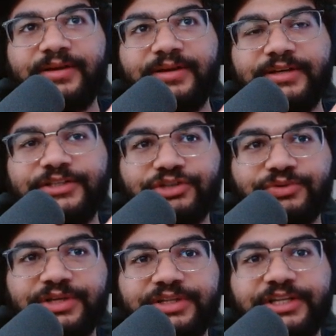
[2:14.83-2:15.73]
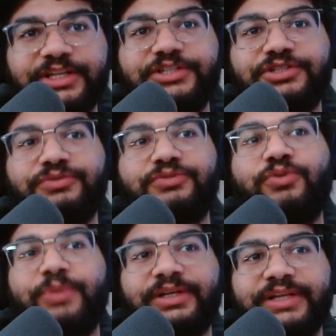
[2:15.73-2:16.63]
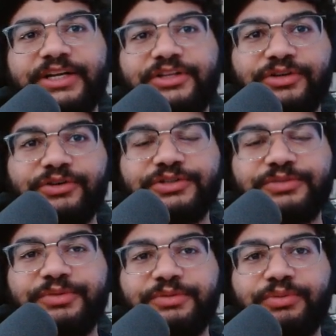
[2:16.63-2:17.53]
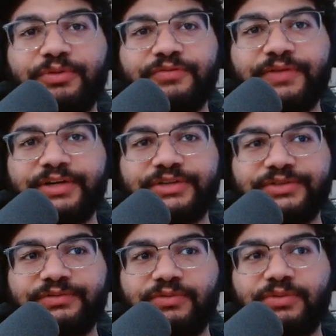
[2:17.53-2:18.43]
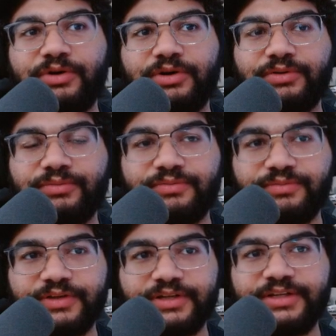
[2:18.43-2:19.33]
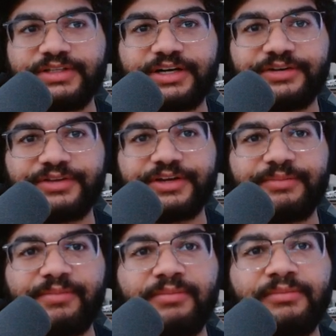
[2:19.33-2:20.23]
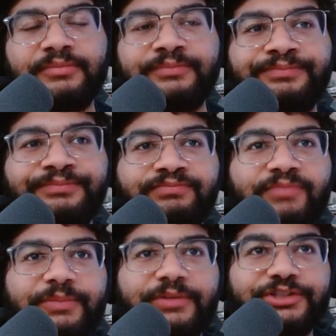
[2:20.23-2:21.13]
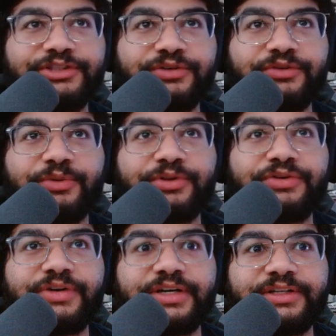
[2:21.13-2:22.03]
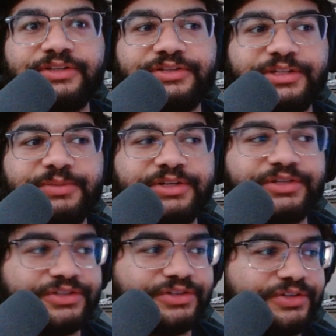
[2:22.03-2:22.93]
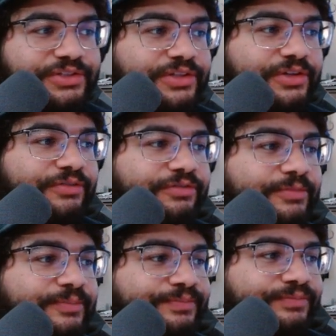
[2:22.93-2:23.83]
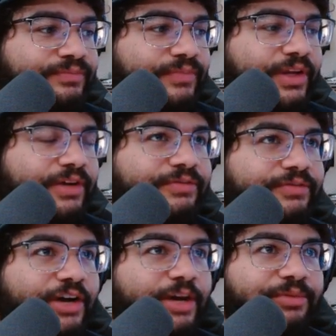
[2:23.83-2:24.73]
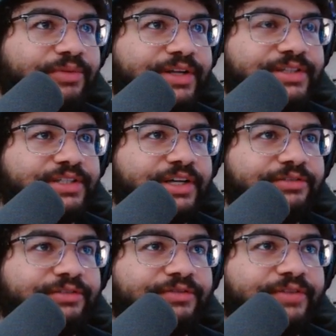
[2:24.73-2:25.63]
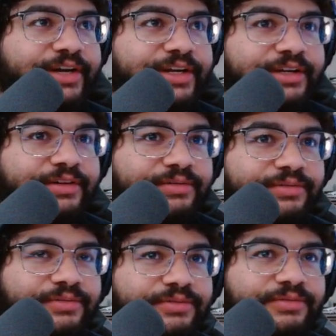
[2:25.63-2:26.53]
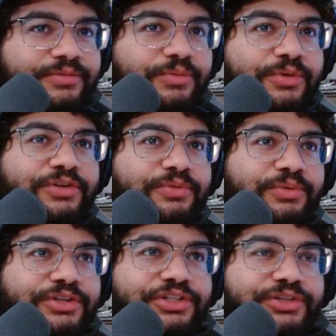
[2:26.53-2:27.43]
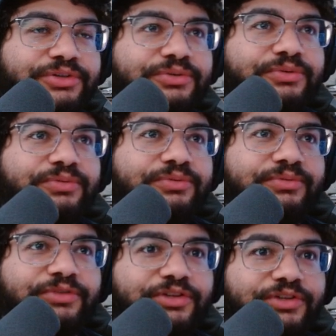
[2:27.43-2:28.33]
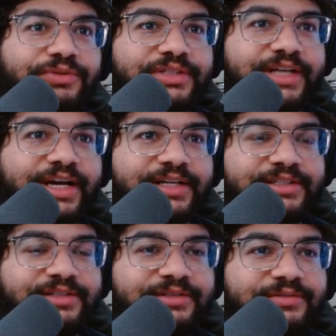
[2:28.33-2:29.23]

a screen that lets you quickly edit those and build profiles for the entire thing. I'm not sure whether or not there's going to be concerns of copyright and stuff if I were to use that